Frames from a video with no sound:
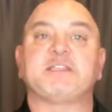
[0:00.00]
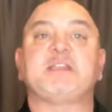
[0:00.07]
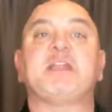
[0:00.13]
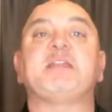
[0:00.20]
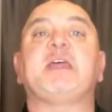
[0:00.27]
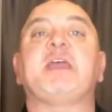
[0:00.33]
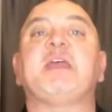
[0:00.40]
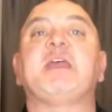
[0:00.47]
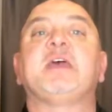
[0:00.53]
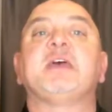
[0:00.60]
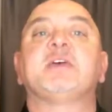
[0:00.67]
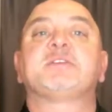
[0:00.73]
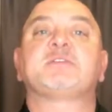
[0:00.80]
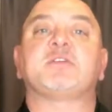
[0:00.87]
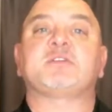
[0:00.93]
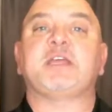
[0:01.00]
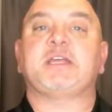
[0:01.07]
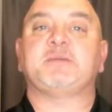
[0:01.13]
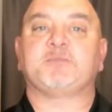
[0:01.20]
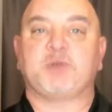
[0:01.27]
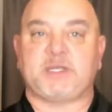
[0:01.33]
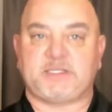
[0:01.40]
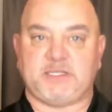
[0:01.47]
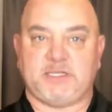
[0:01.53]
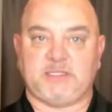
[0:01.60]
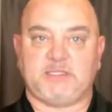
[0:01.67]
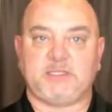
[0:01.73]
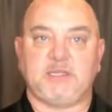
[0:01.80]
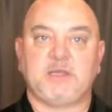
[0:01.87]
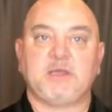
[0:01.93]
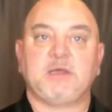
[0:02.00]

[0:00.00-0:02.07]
and then they start taking precedence.